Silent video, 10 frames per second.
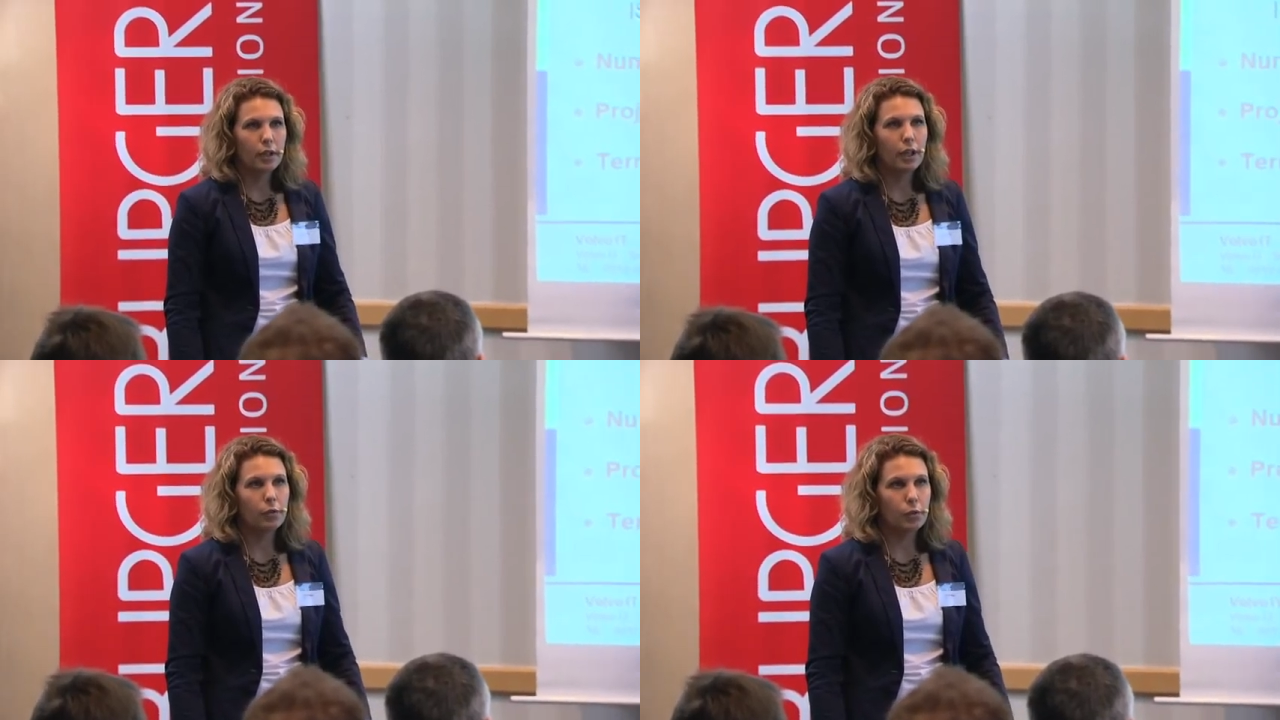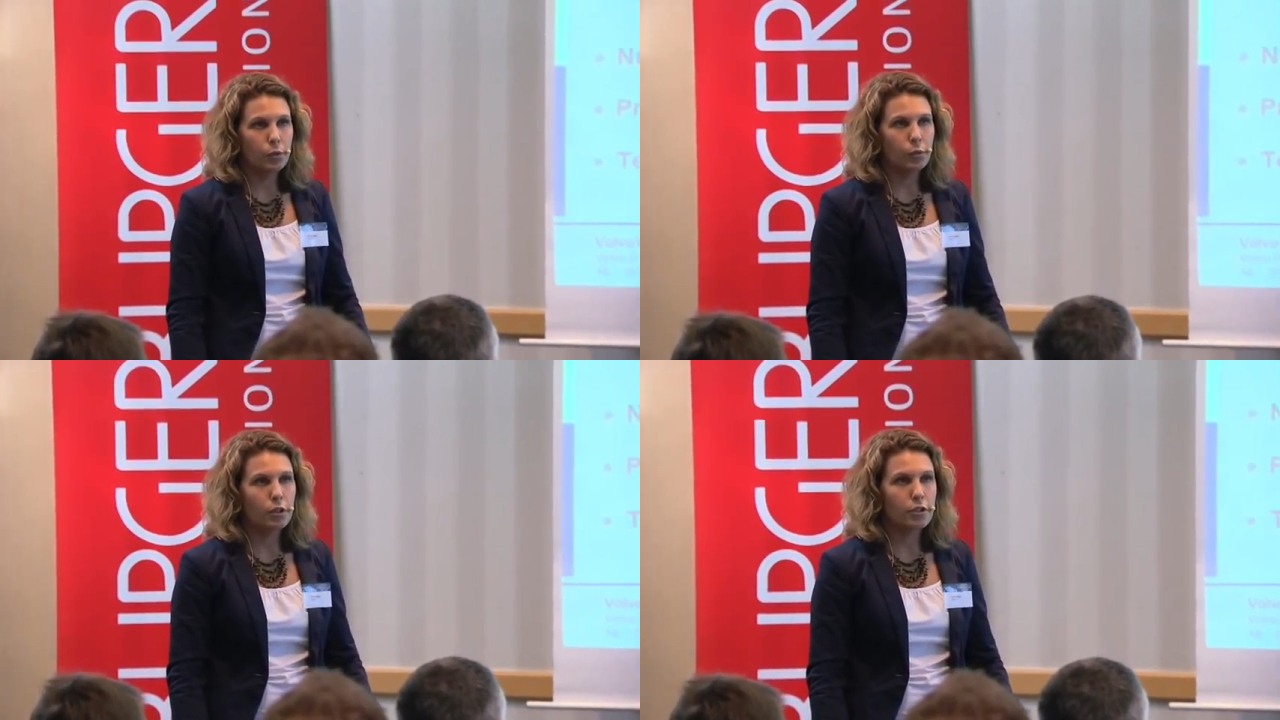and
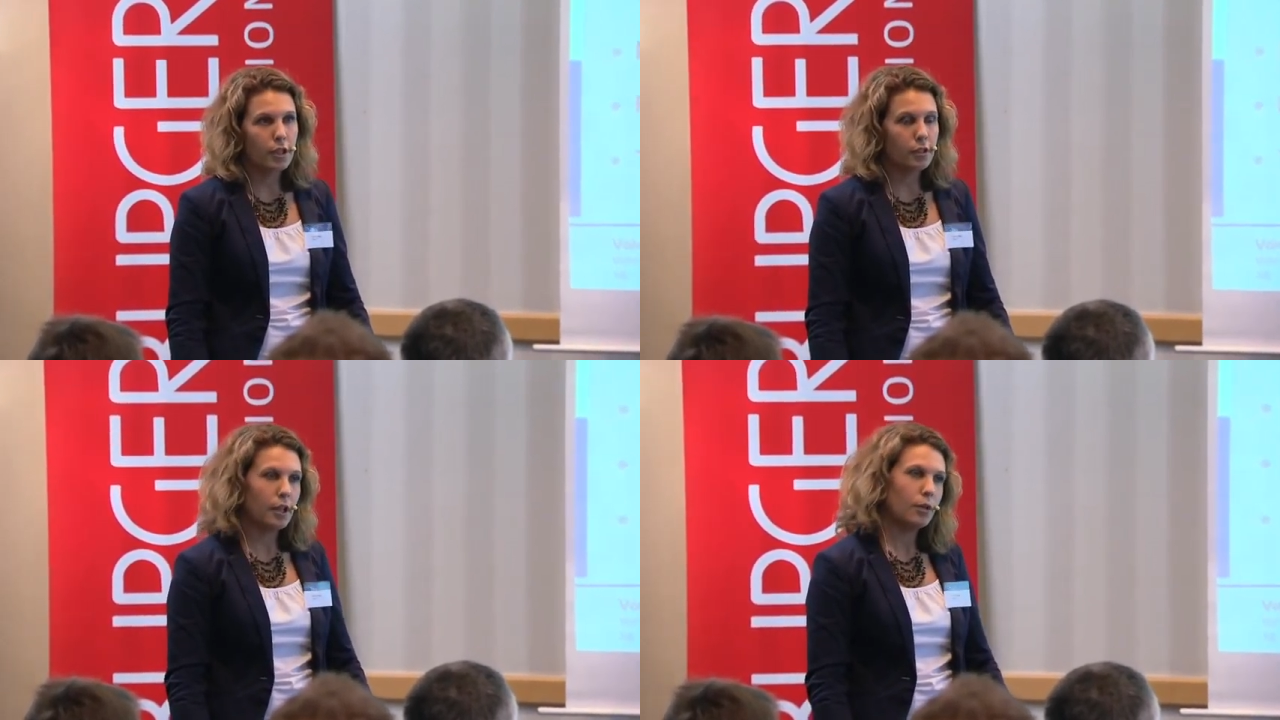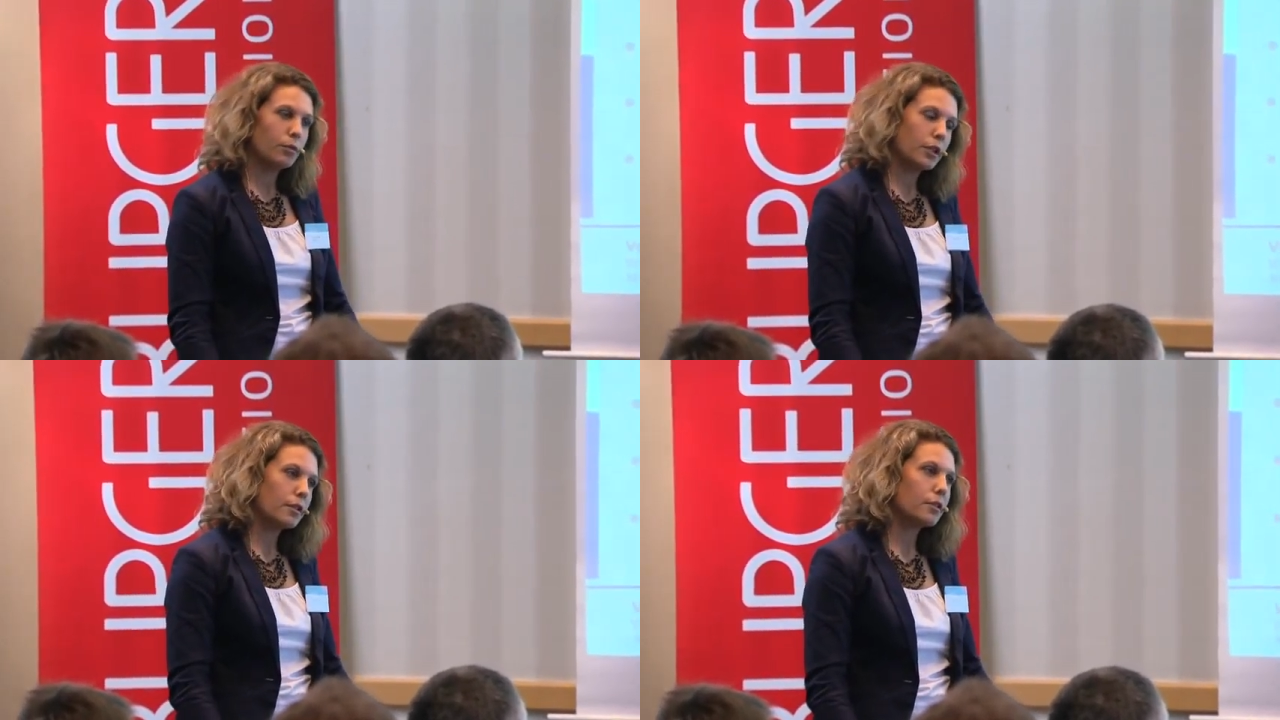we will shut
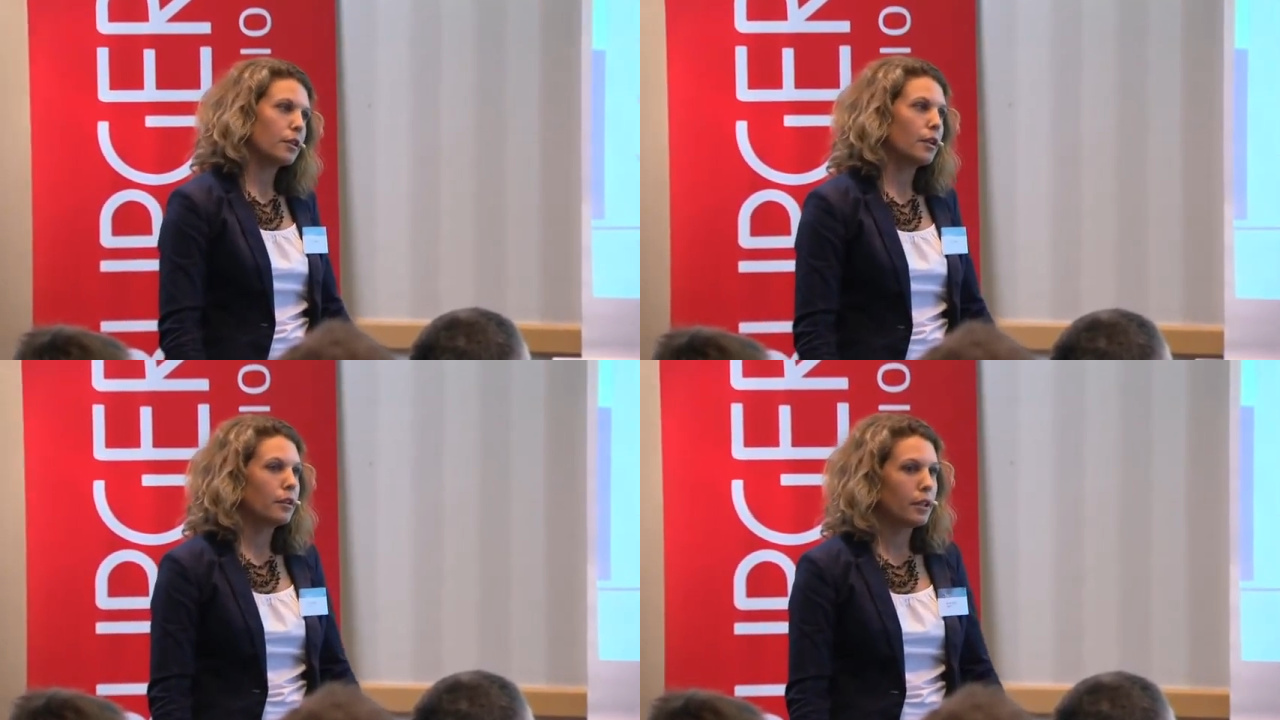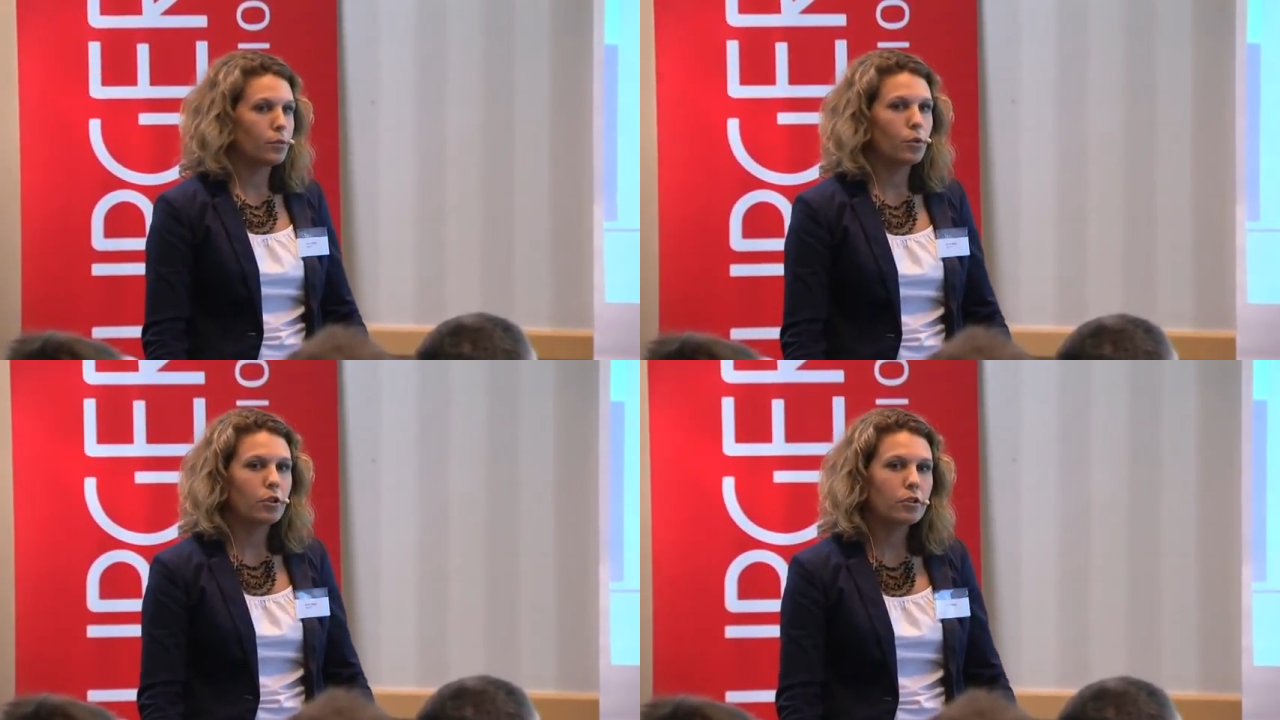down these
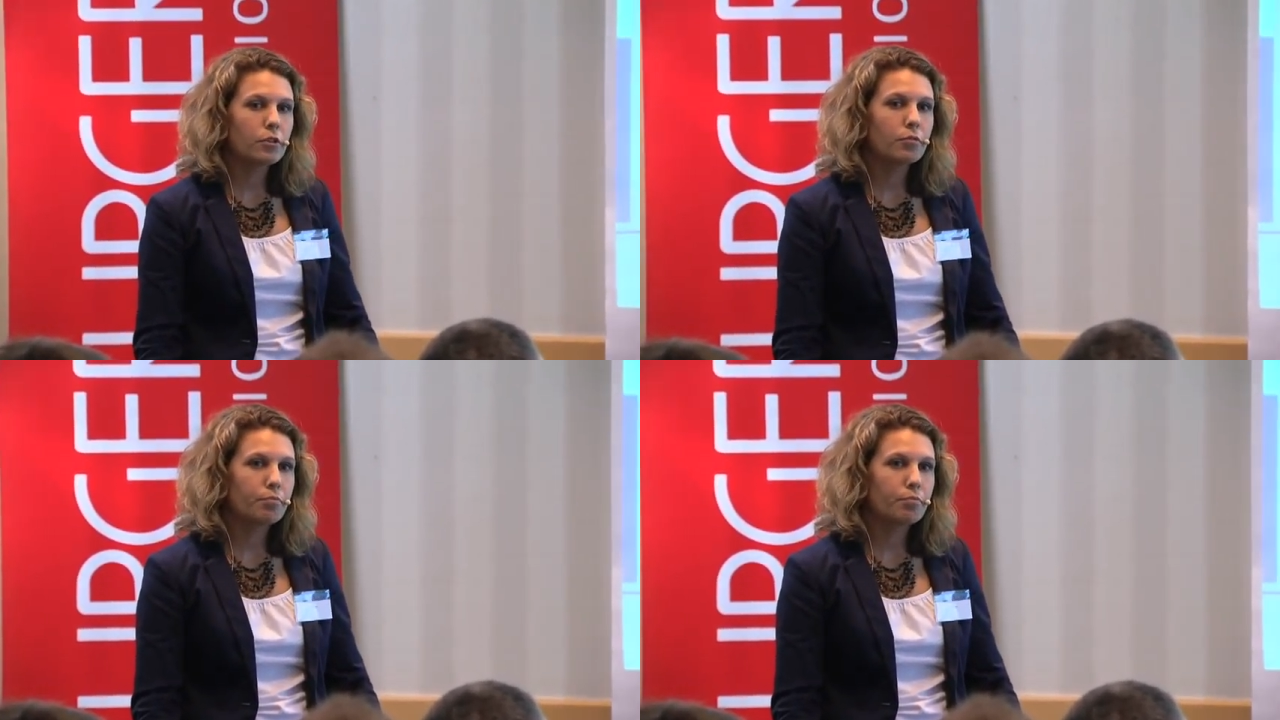networks.